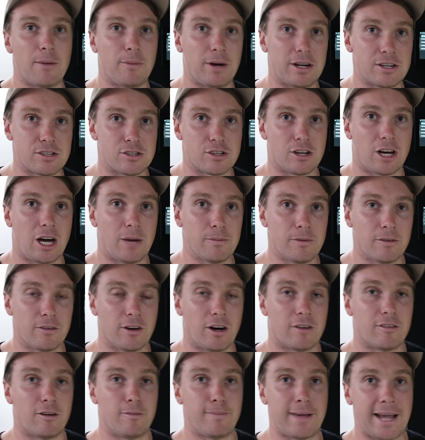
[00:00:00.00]
much time you've
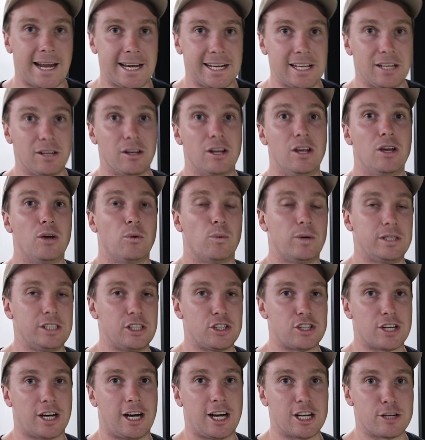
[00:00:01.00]
got remaining when you
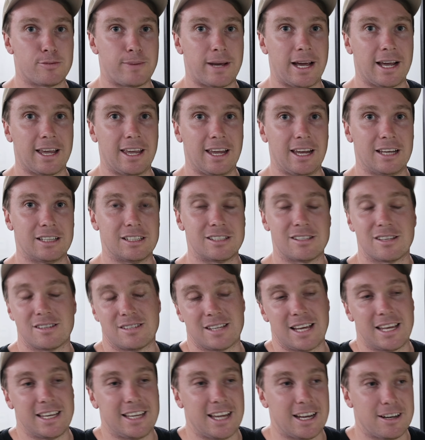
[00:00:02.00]
charge back in. Let's just
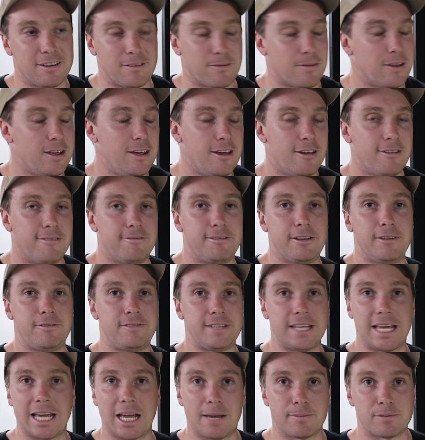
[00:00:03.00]
say you're getting
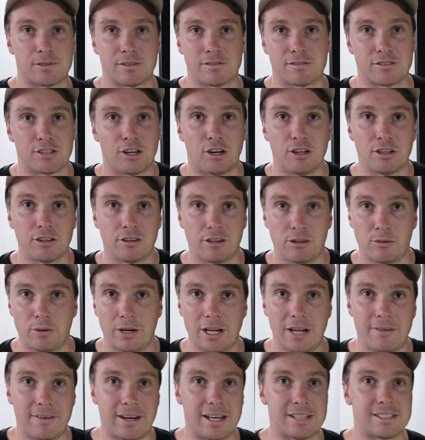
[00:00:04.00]
50 amps of solar and
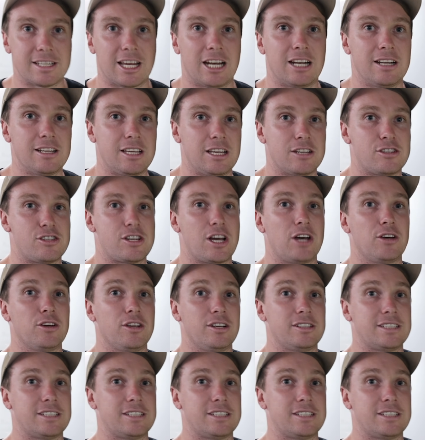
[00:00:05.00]
whatever, it's going to tell you